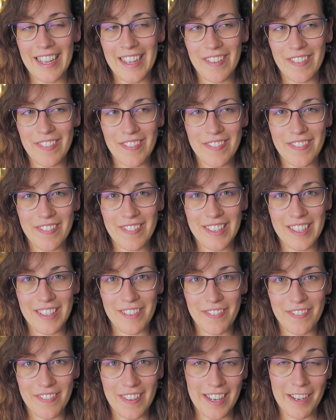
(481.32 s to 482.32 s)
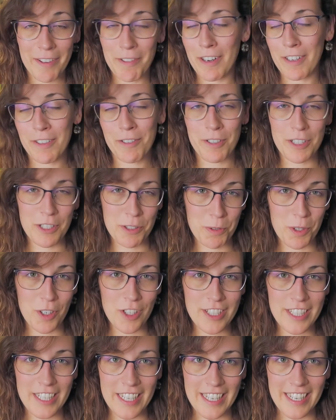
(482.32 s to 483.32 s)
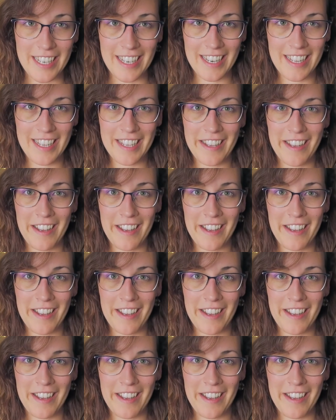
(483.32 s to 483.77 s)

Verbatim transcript: if if anyone who is watching